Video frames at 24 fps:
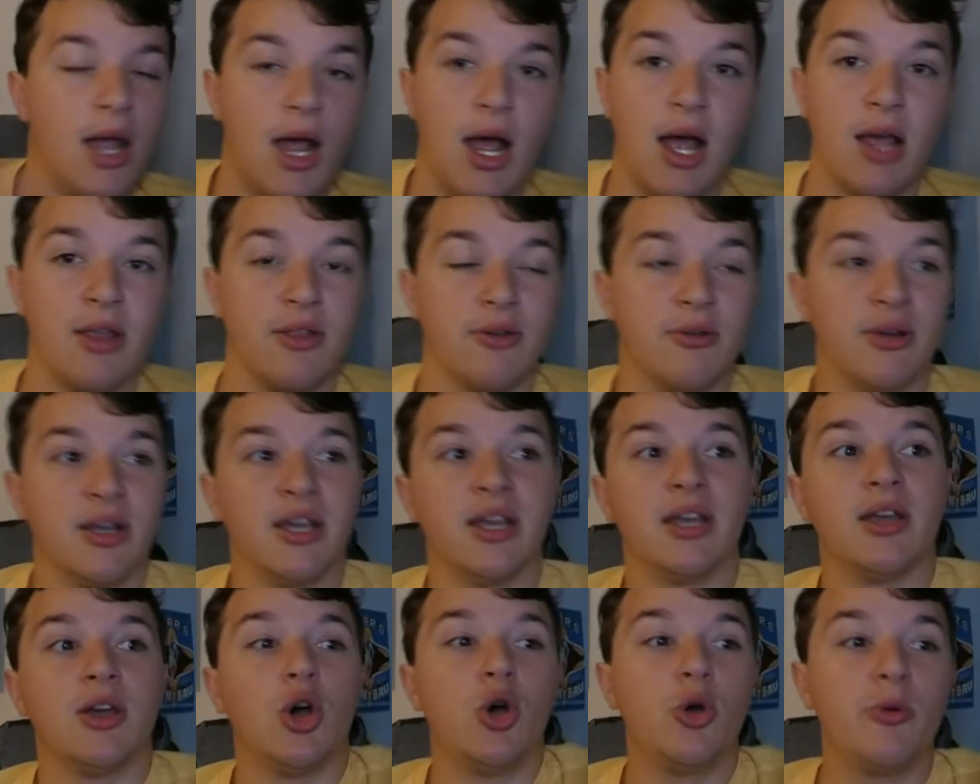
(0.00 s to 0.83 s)
Either
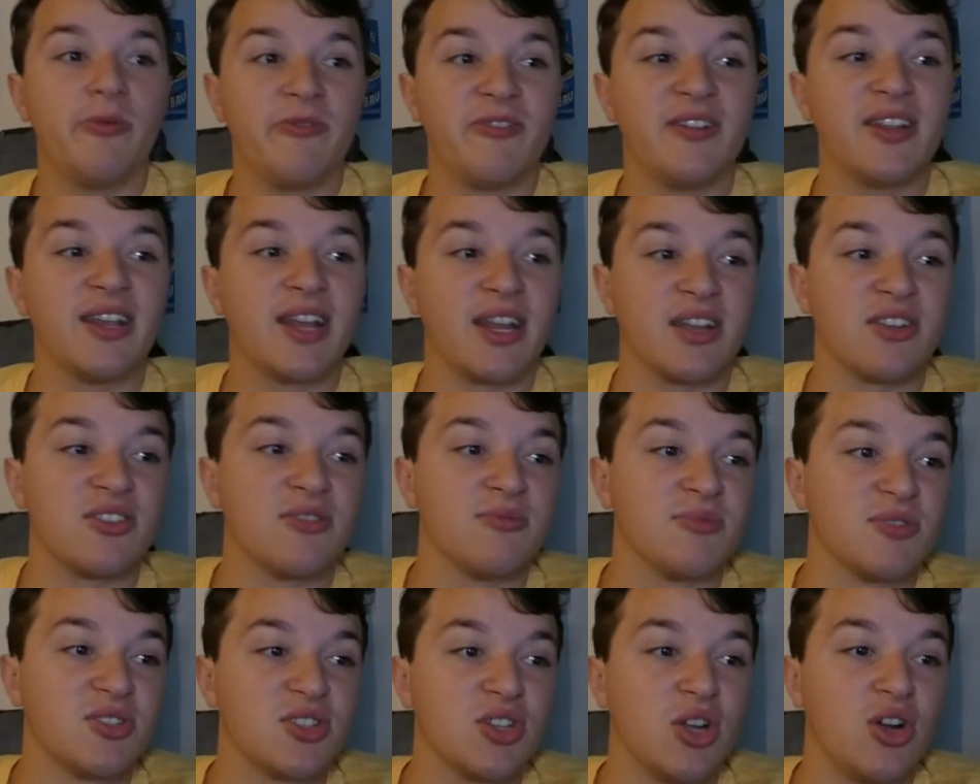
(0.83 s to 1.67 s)
way, hopefully get
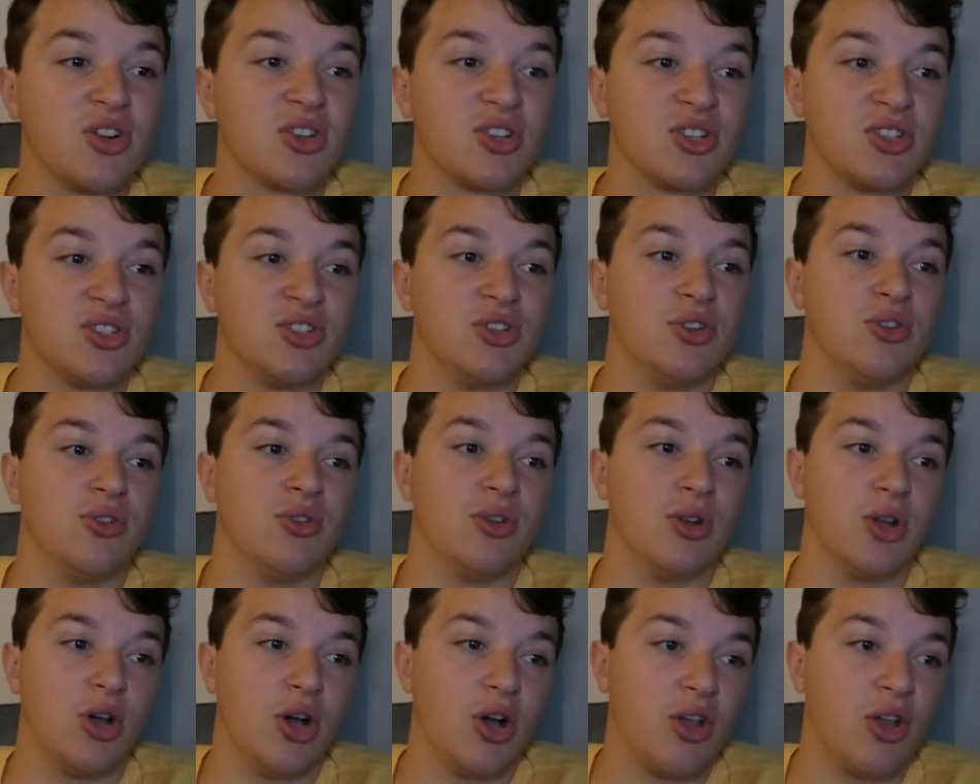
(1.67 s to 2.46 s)
some starts soon.